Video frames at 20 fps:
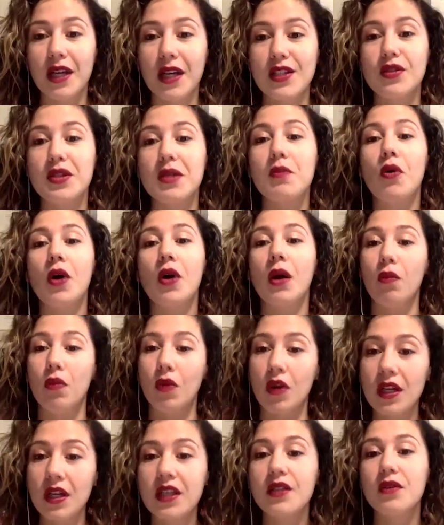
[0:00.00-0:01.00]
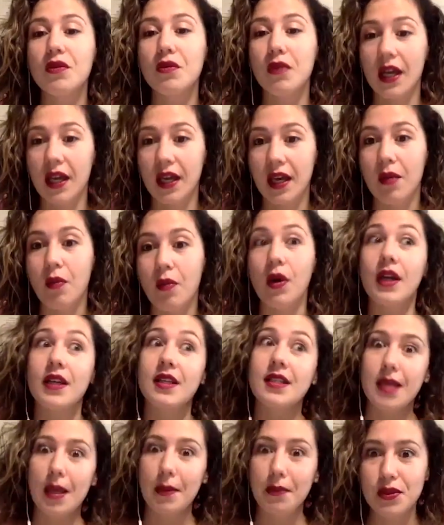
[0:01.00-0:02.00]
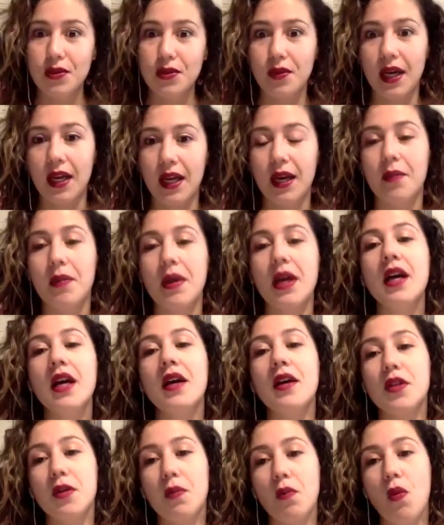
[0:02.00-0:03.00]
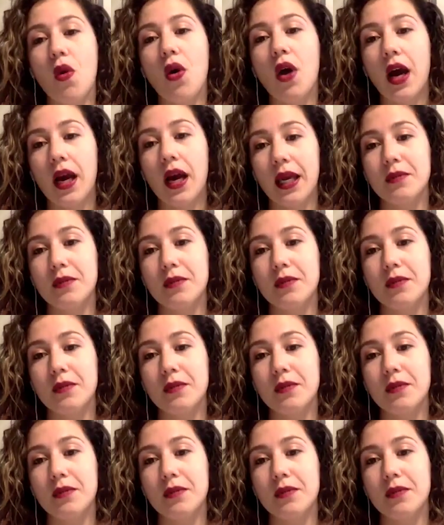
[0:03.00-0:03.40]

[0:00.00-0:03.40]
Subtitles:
So the more I work in who I am or accept who I am, the more I am